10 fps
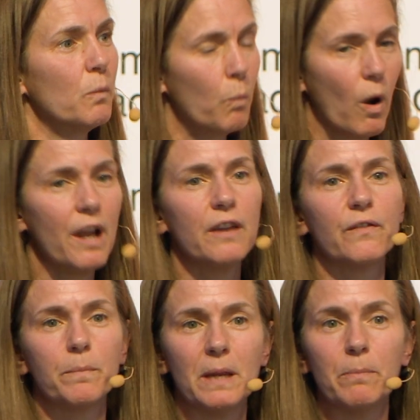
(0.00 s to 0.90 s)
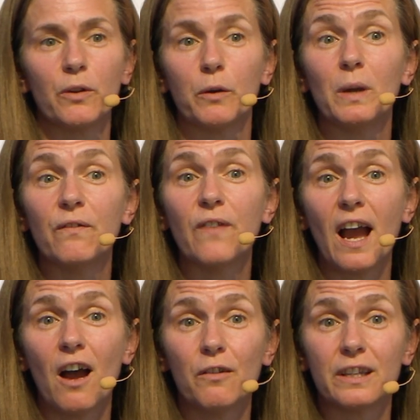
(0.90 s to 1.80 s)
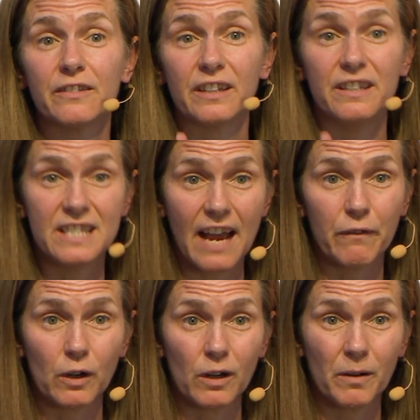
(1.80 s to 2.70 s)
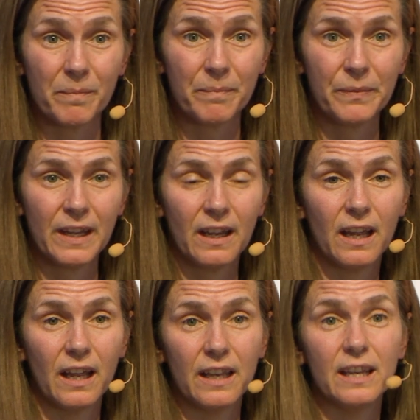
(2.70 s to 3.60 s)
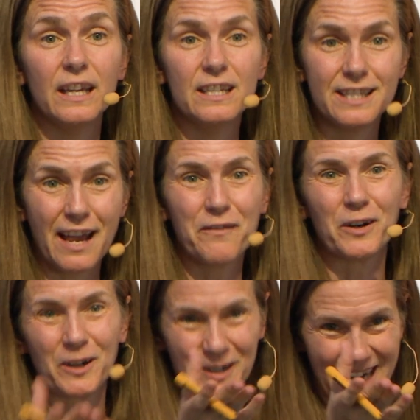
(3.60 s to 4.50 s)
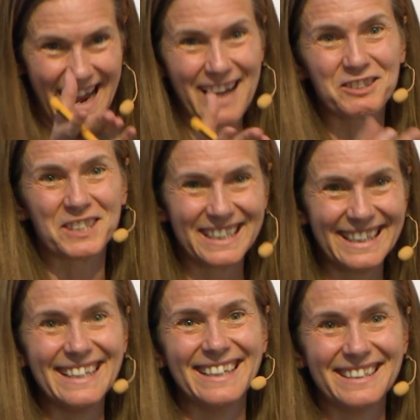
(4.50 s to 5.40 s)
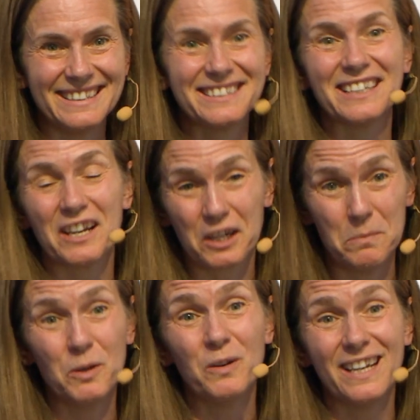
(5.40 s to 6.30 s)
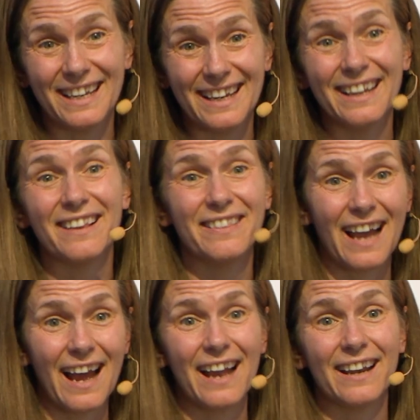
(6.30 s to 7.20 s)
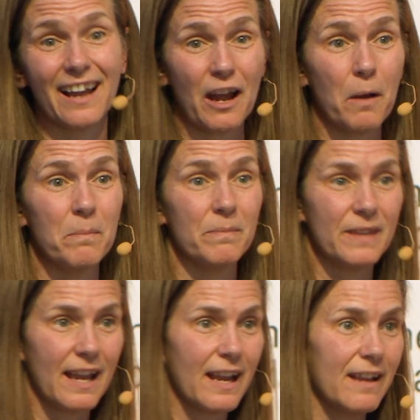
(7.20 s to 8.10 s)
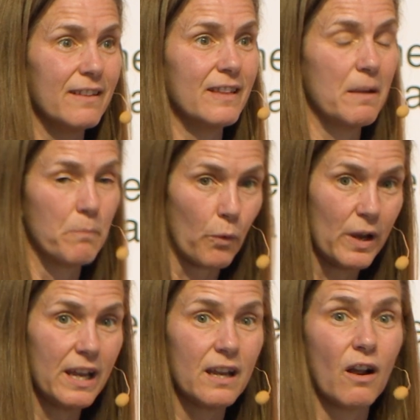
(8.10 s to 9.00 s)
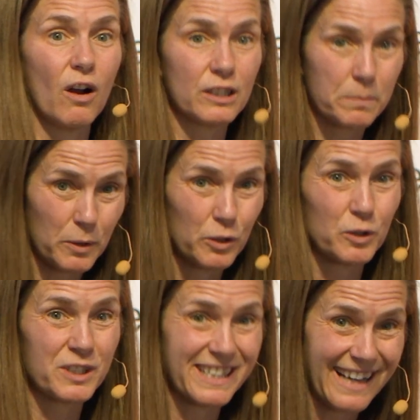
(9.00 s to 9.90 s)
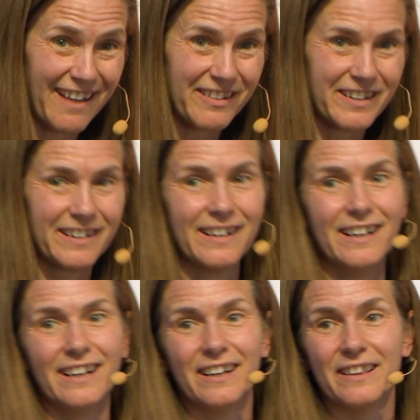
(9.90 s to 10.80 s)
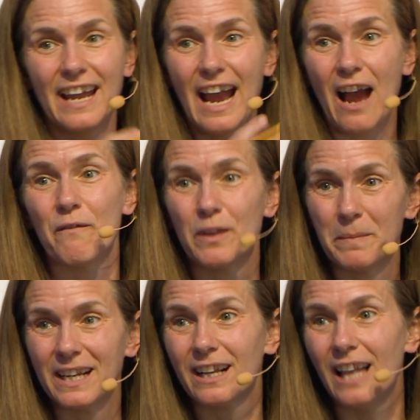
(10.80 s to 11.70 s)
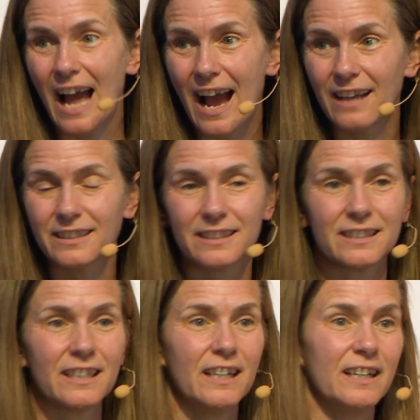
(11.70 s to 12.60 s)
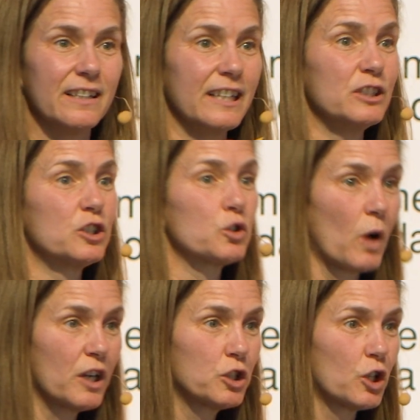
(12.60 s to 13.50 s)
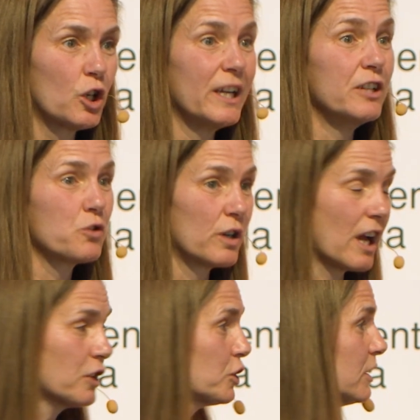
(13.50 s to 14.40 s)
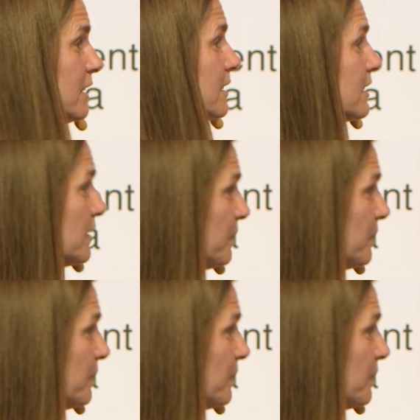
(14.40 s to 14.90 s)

One of the people that we found is Endeavor. And Endeavor actually is a community that um, they, they bring entrepreneurs together. They have them in a class they structure introductions to